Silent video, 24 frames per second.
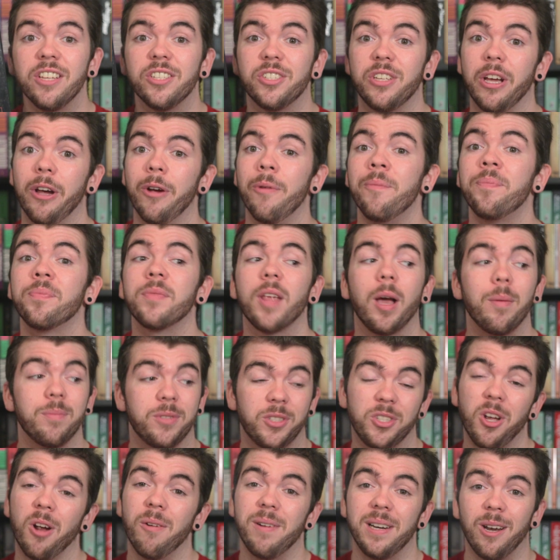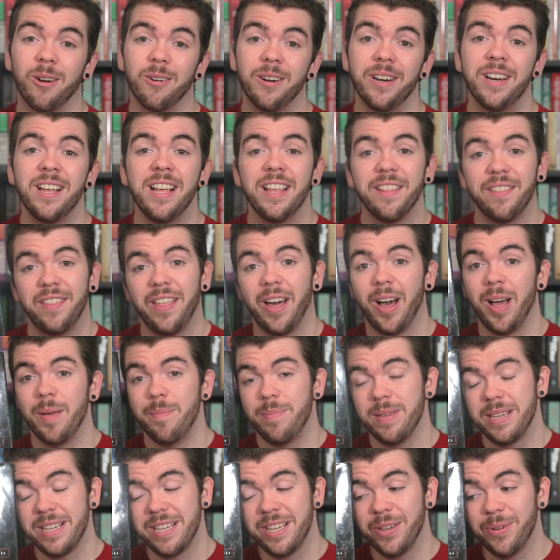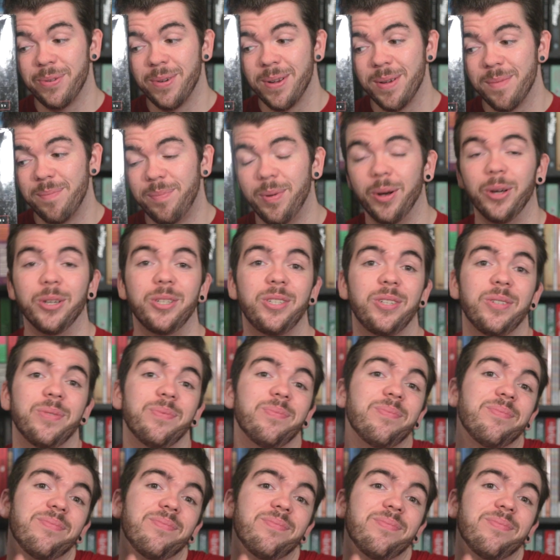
so I'm sorry, Lauren, that I beat you, but